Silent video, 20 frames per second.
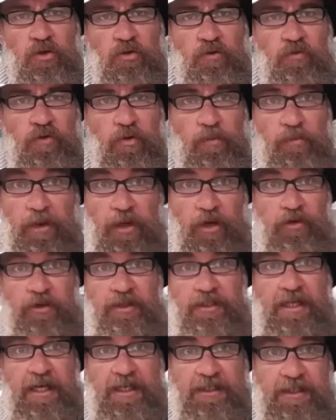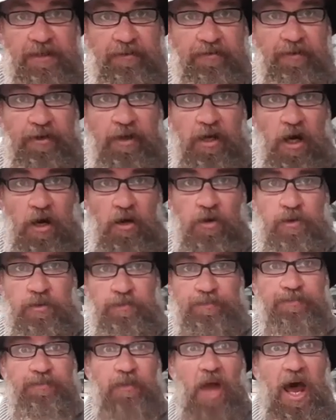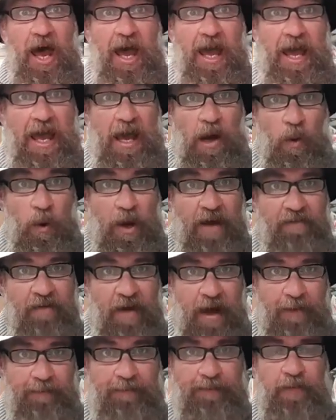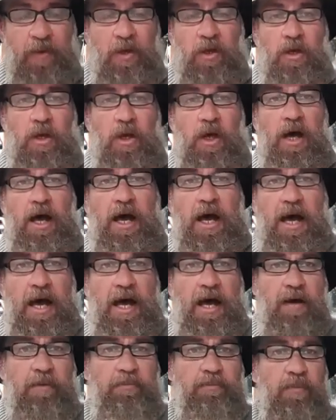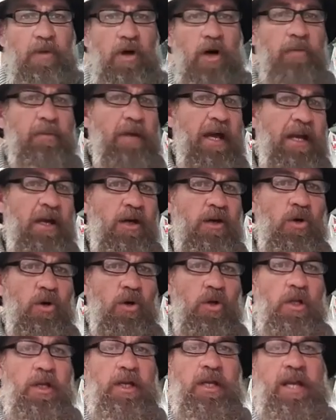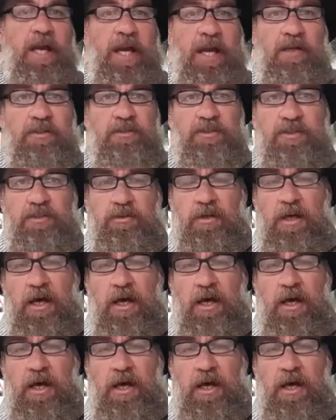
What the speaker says: for metal detecting for gold. However, I'm going to call it an ounce.